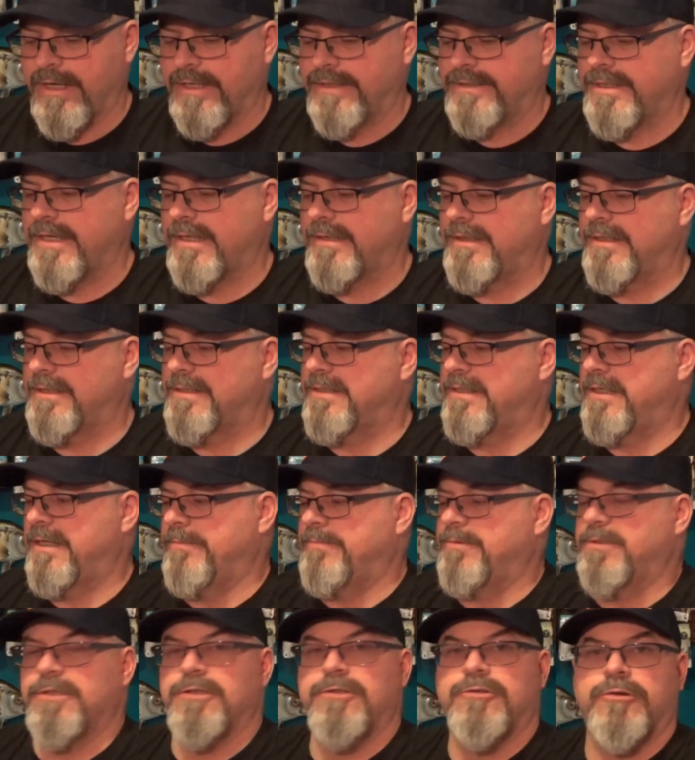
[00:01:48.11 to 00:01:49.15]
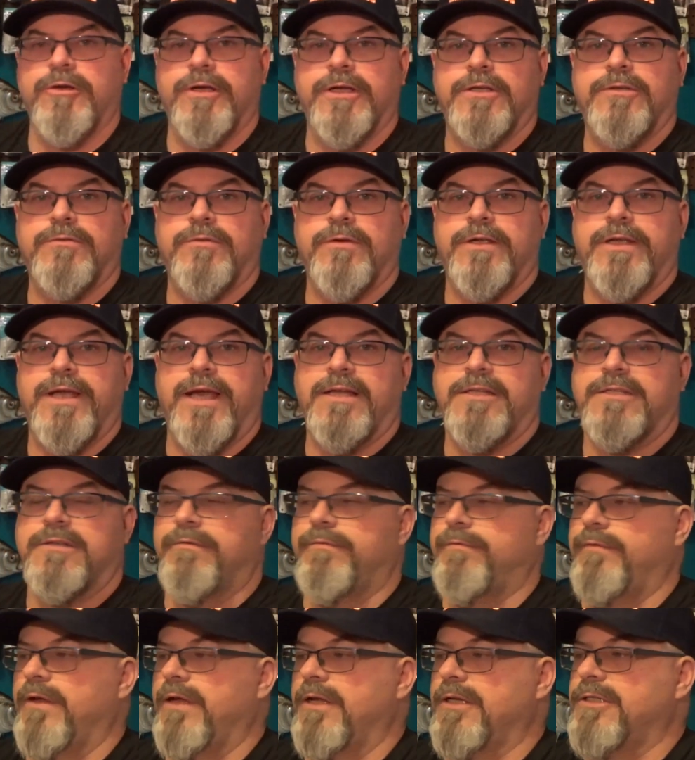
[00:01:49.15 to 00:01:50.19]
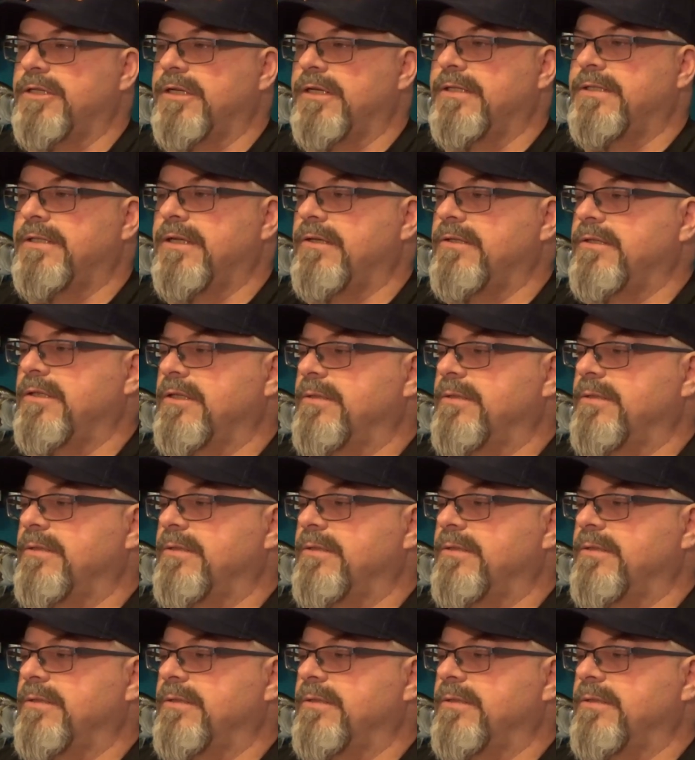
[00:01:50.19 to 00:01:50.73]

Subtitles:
it's got this tips and tricks for catching fish, and it tells you